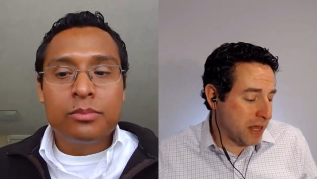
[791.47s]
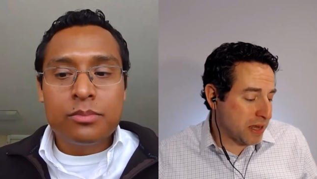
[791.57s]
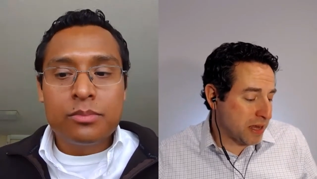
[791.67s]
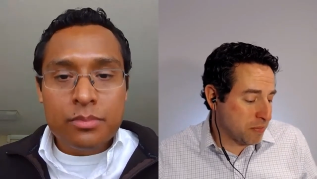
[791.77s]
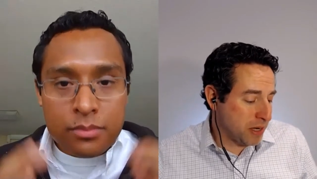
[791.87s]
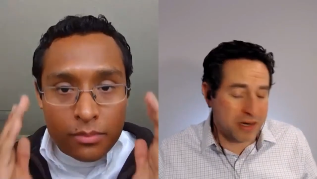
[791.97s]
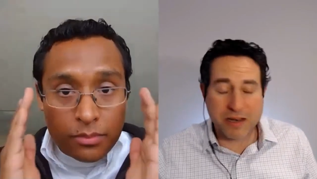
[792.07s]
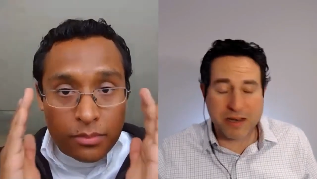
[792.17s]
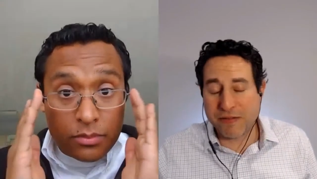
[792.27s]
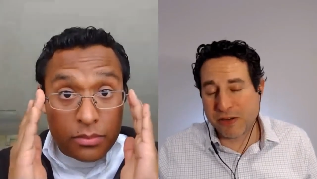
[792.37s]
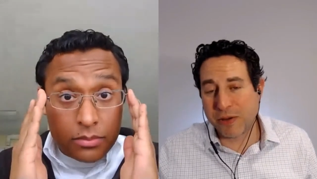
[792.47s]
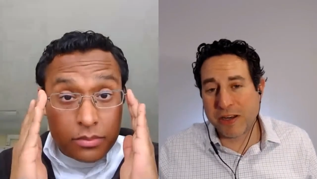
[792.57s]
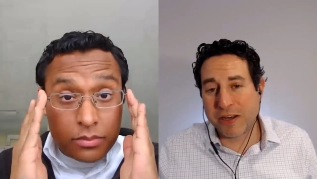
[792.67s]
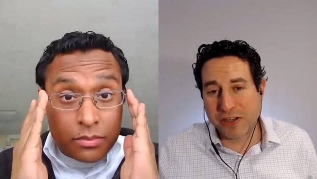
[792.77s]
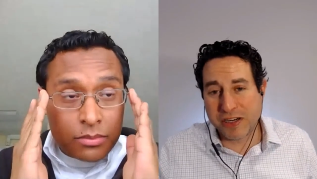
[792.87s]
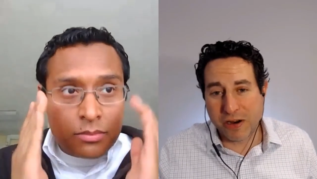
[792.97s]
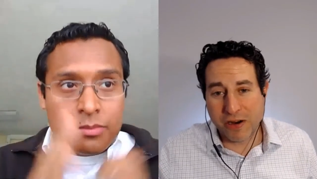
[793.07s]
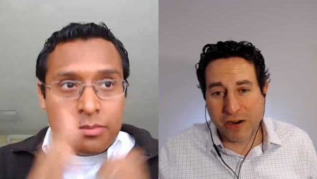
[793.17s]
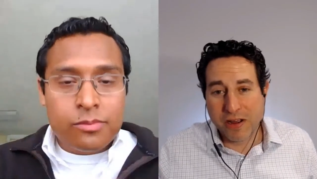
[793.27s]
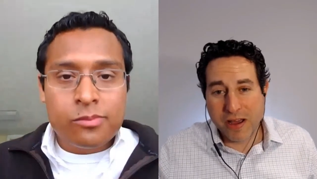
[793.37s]
Speaker 1: that they can be an individual
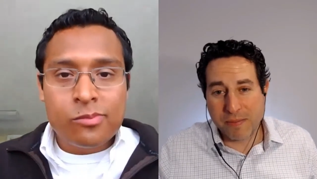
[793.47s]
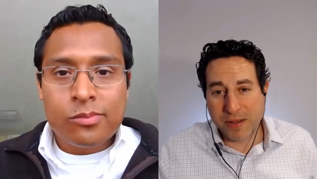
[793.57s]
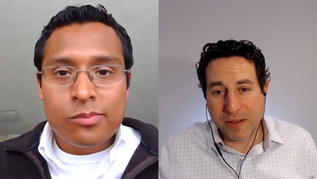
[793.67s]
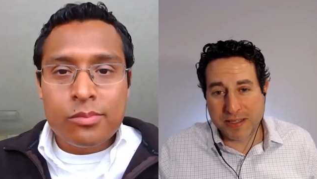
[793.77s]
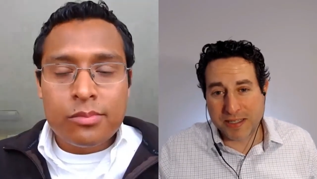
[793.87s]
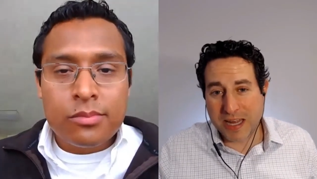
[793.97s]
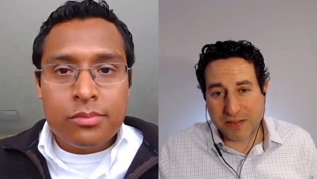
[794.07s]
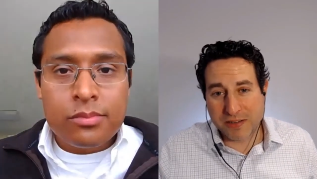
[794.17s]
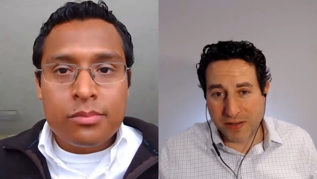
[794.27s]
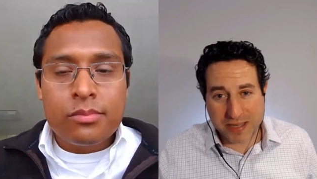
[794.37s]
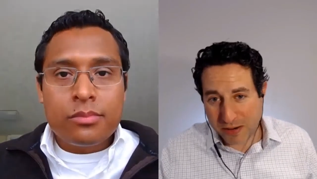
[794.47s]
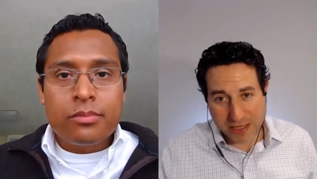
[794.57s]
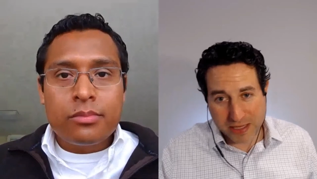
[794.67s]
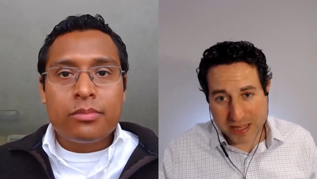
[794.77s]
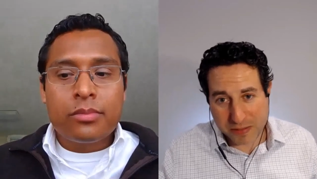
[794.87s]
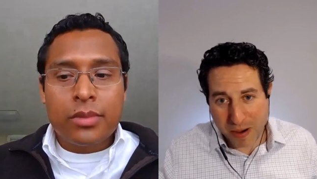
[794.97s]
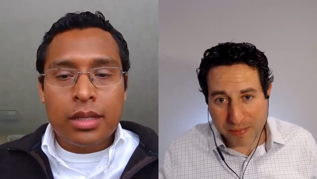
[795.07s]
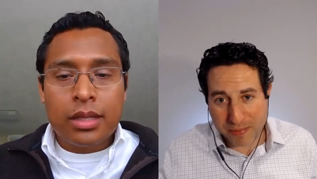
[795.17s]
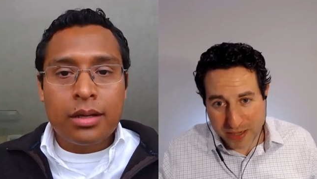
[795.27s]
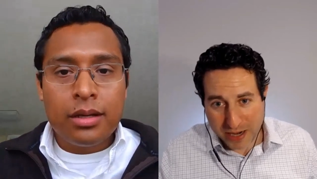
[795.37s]
engineer and be successful, it sounds like
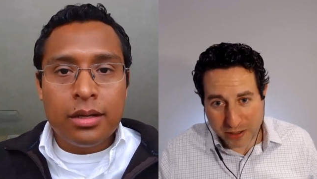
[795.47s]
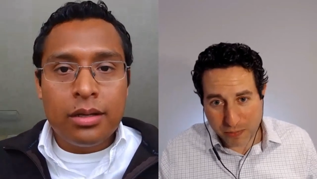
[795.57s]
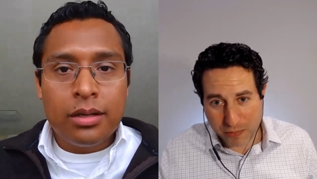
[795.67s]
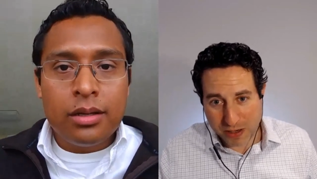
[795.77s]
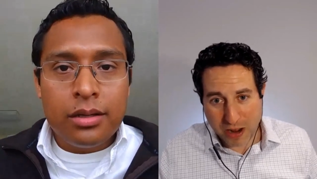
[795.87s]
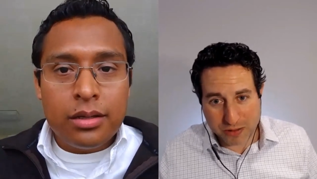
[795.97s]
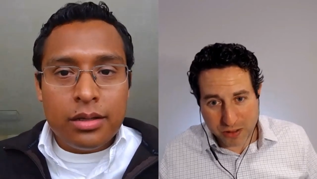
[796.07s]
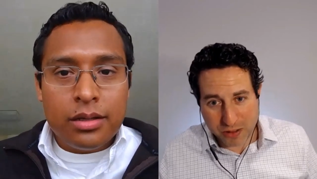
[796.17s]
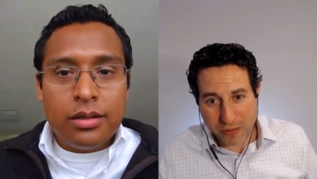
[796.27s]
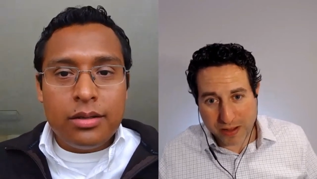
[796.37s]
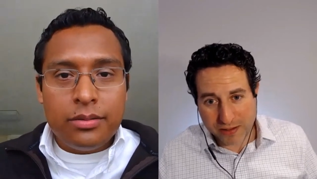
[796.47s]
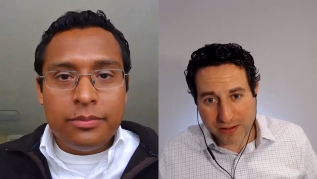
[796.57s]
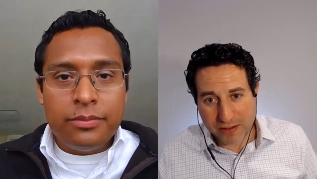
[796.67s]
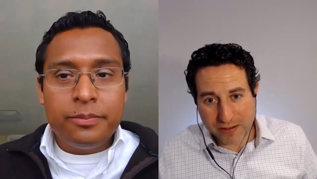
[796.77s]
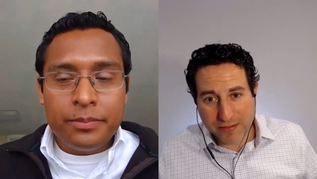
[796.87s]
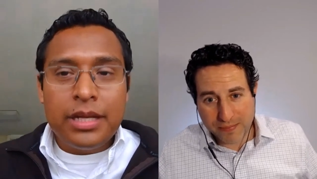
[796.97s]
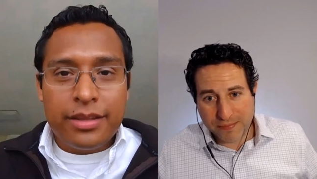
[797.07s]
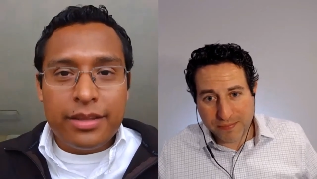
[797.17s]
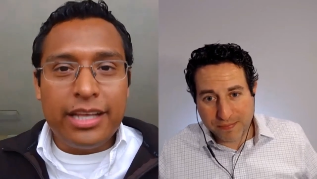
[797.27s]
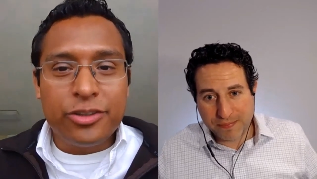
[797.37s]
that's probably not going to work out so well.
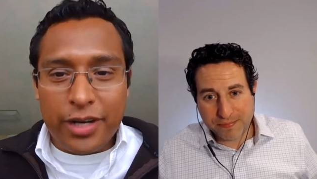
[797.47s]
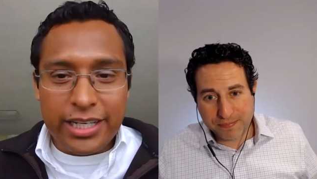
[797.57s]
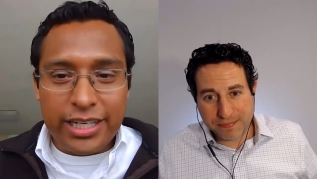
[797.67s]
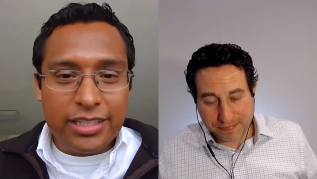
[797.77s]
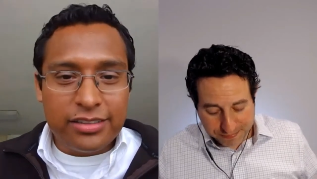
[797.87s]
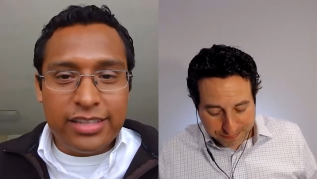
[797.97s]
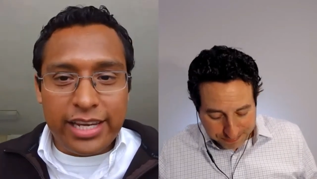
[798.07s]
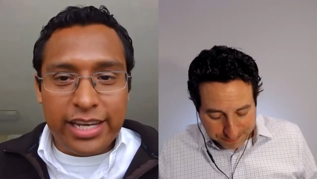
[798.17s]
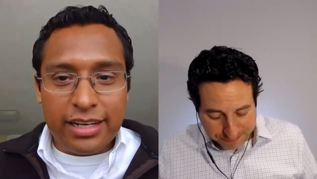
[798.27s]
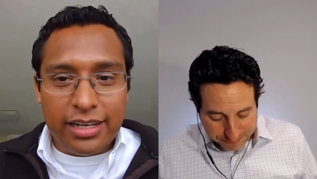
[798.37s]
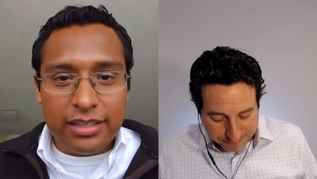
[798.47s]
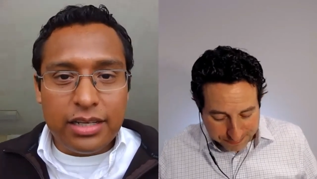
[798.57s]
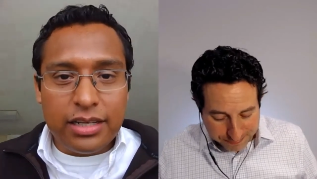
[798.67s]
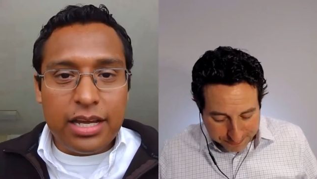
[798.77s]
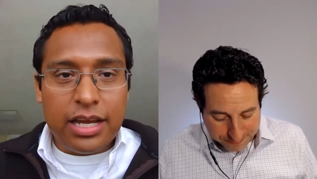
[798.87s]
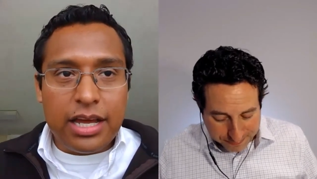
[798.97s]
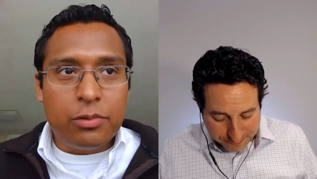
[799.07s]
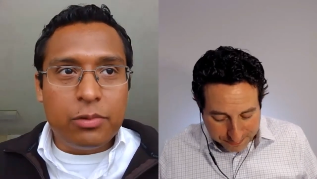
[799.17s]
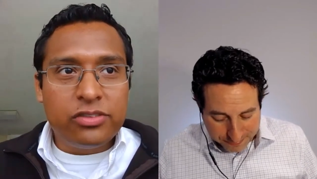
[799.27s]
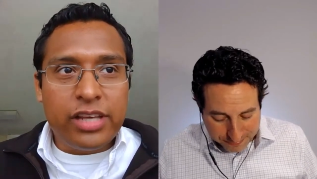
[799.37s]
Speaker 2: That's right. It does take uh,
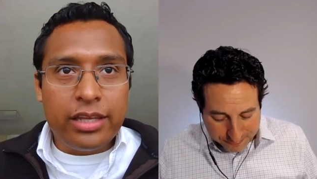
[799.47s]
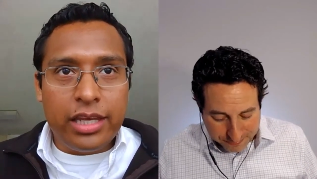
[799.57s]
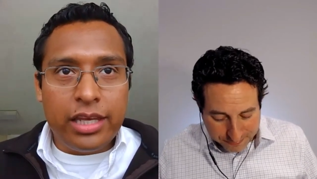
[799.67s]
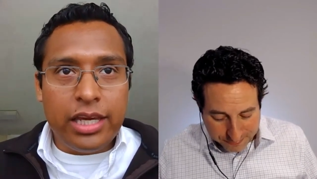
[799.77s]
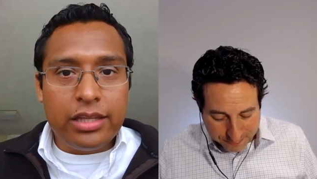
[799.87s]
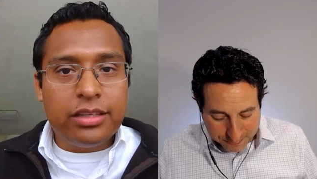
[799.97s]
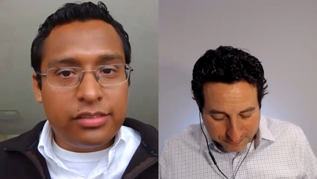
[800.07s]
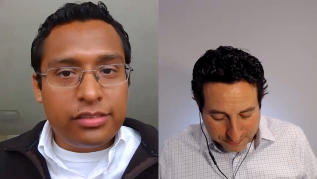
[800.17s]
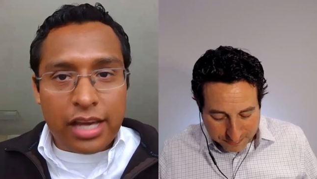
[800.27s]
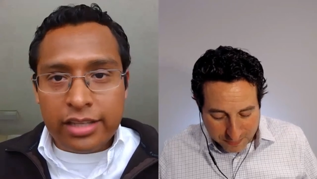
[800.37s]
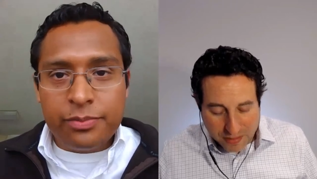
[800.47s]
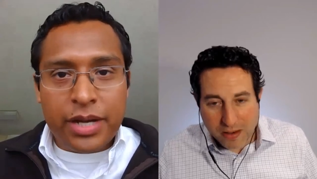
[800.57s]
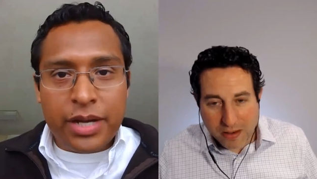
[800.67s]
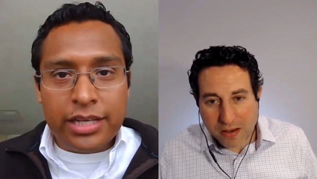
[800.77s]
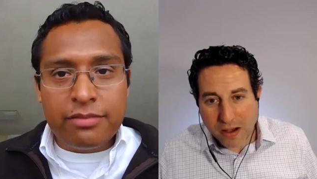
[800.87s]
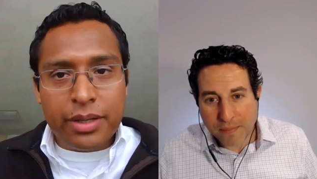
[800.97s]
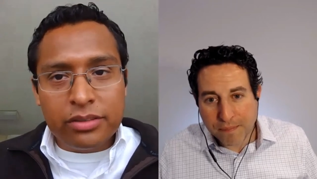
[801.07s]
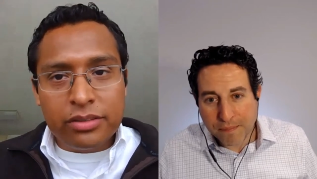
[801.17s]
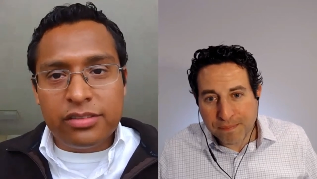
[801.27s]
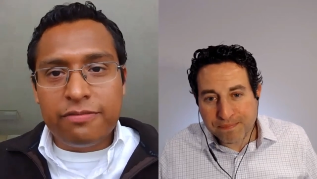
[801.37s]
I would say the the science behind
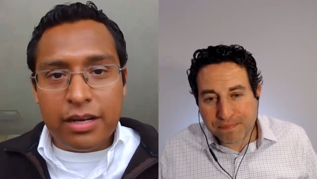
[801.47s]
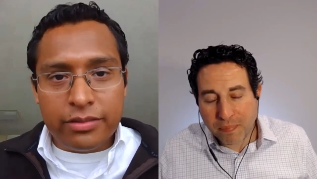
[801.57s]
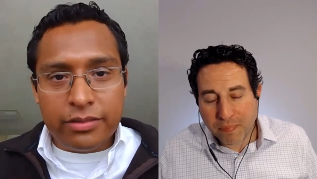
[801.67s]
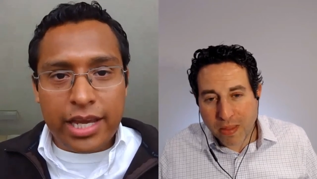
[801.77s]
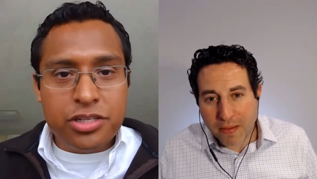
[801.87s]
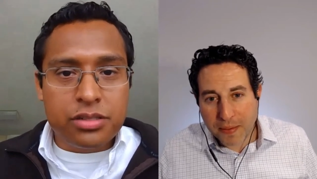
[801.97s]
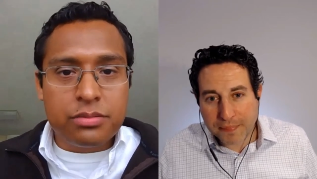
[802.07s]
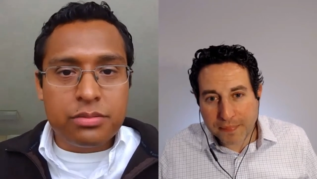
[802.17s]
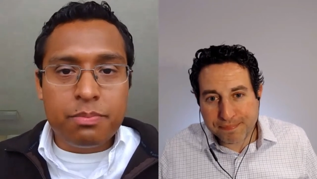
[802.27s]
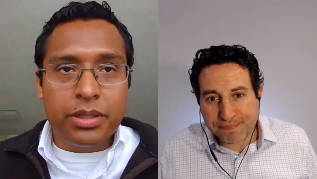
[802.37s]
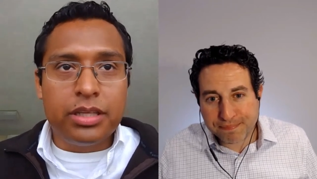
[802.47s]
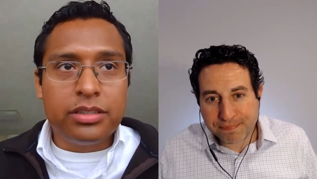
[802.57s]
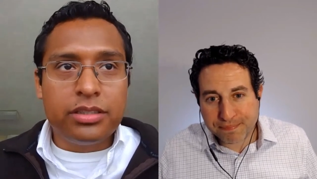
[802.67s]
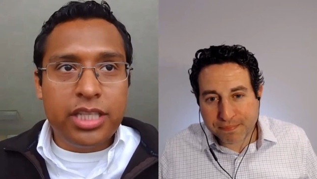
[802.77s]
it builds the foundation, but the